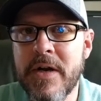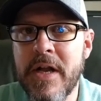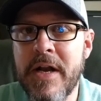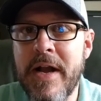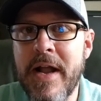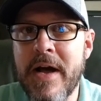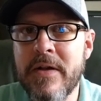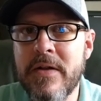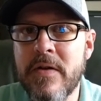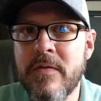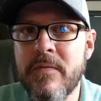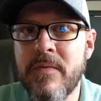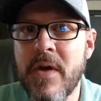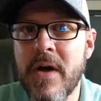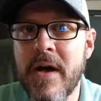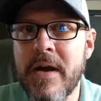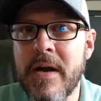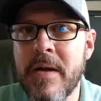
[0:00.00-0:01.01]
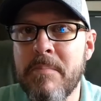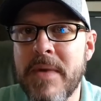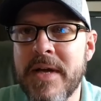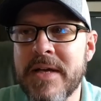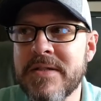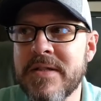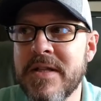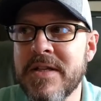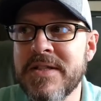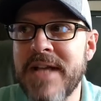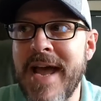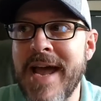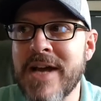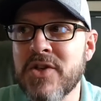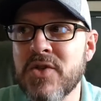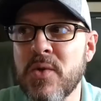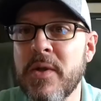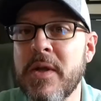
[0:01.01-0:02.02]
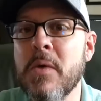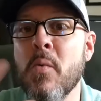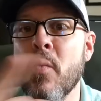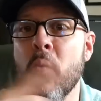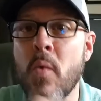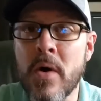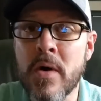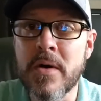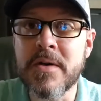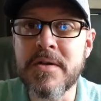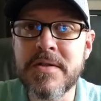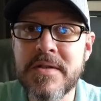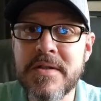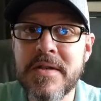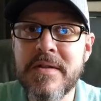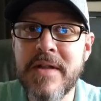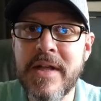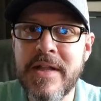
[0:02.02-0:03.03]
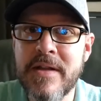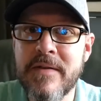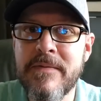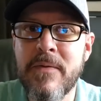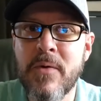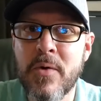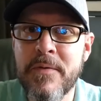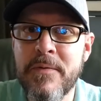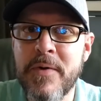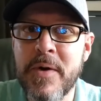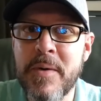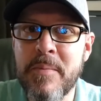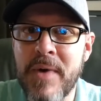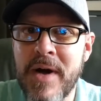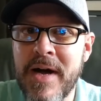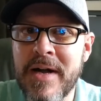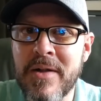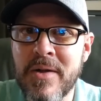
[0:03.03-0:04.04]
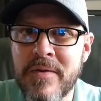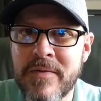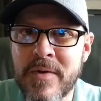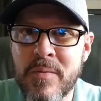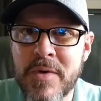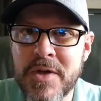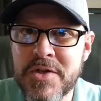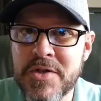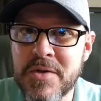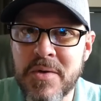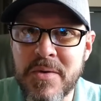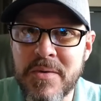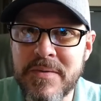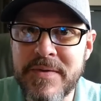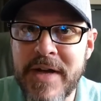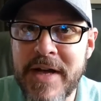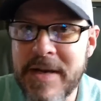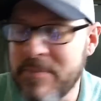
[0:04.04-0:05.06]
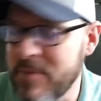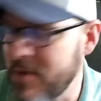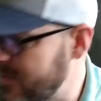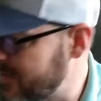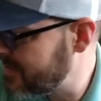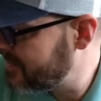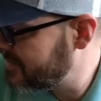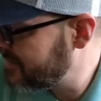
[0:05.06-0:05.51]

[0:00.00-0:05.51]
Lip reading: And now you've got a mess that's actually worse than the 4 foot pile of original diapers.